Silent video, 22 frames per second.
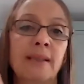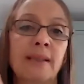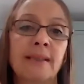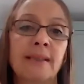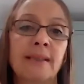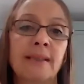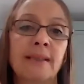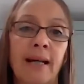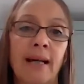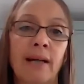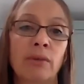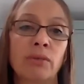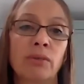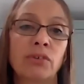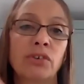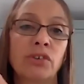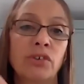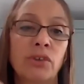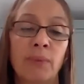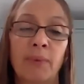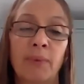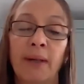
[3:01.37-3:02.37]
home
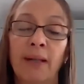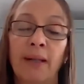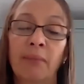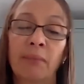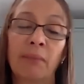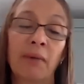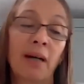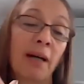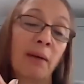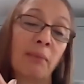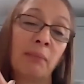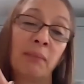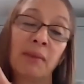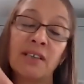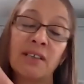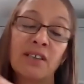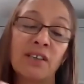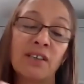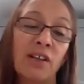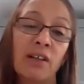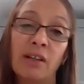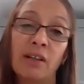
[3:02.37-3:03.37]
but in the Scouts.
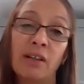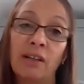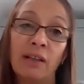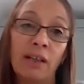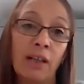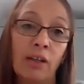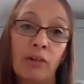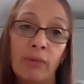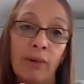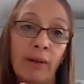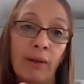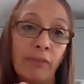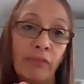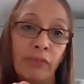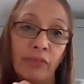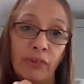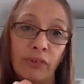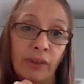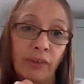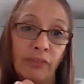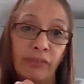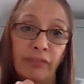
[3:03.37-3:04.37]
So I'm
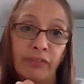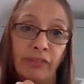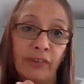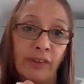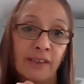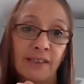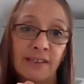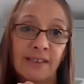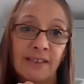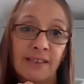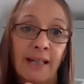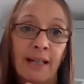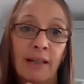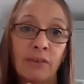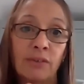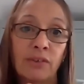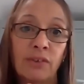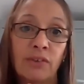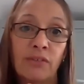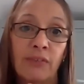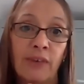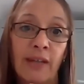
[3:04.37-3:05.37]
eternally grateful for the
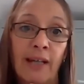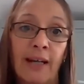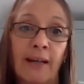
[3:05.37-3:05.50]
Scouts for